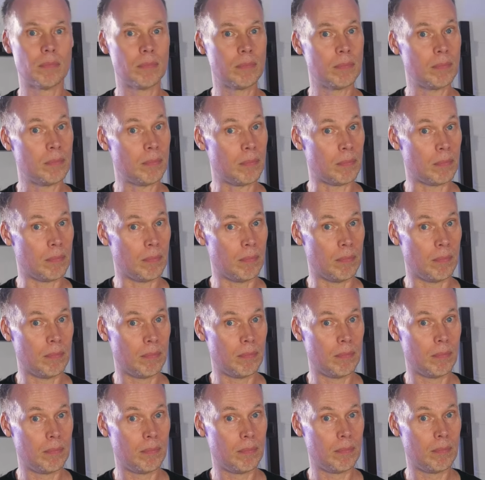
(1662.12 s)
Hmm.
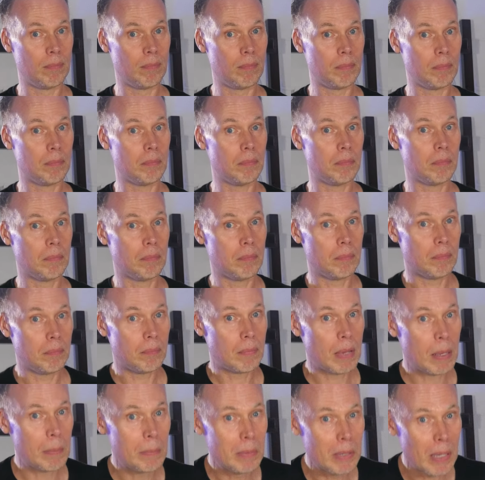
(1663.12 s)

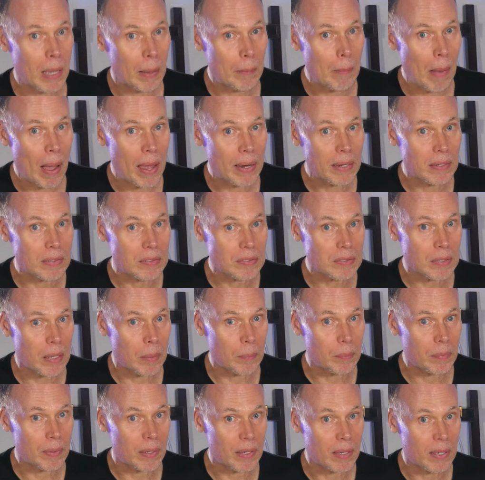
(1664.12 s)
Maybe I'm onto
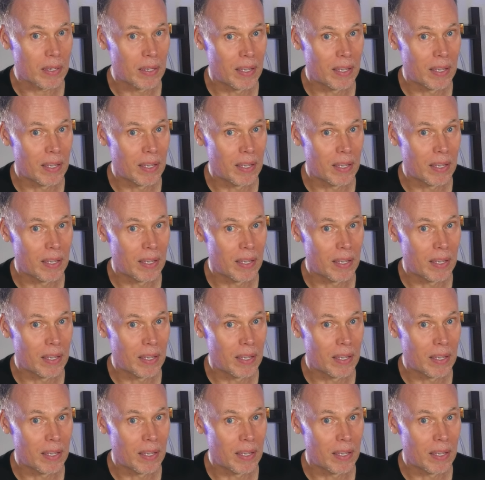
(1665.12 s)
something.